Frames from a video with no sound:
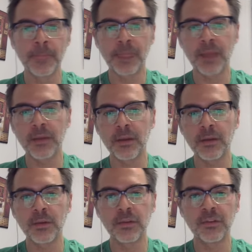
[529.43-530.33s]
and the other
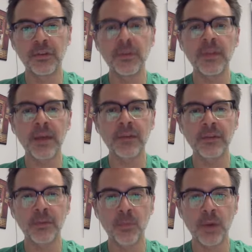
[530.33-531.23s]
is
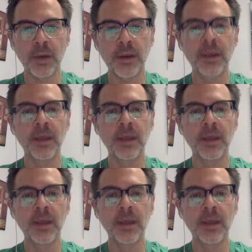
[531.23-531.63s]
2001